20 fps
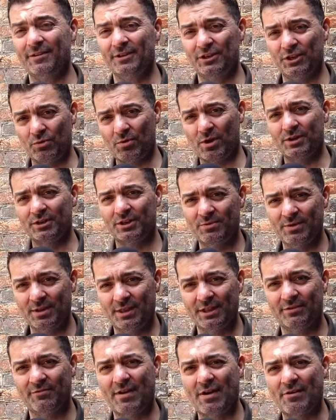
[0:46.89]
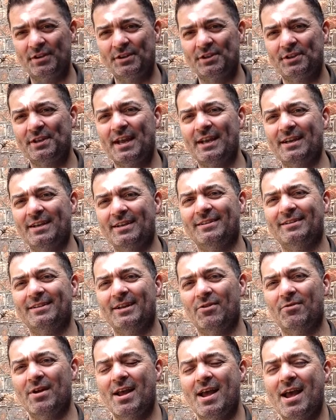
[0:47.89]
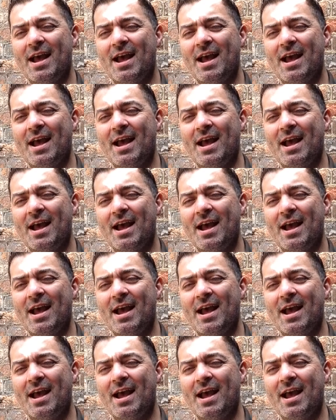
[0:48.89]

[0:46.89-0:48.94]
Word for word: as you are doing this very second, so